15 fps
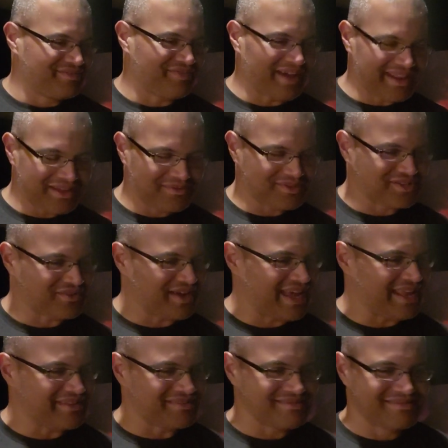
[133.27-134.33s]
Fighting was
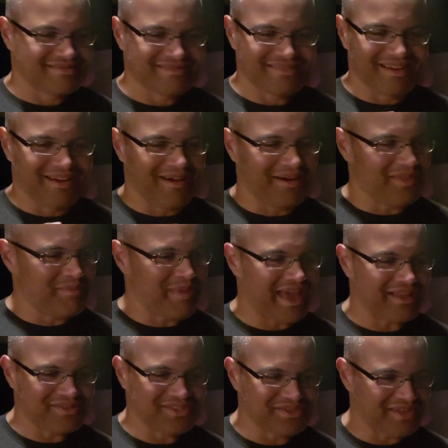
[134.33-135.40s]
great. All the
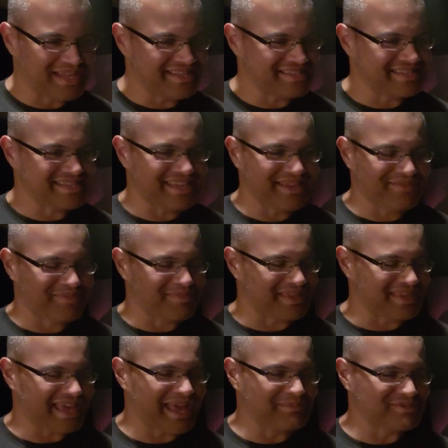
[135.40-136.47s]
battles you'd like to see from the
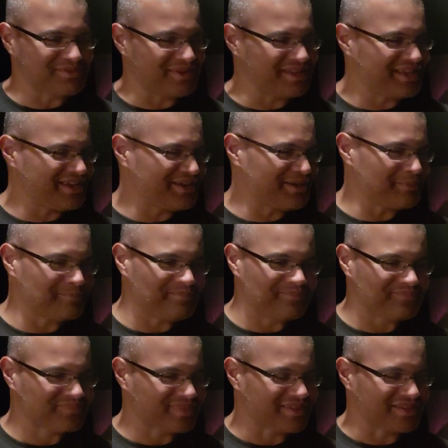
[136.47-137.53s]
games are in here.
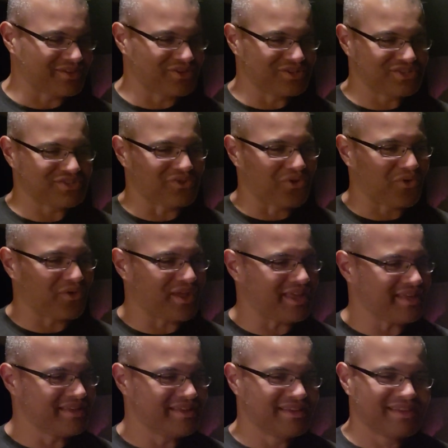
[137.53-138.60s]
Good story.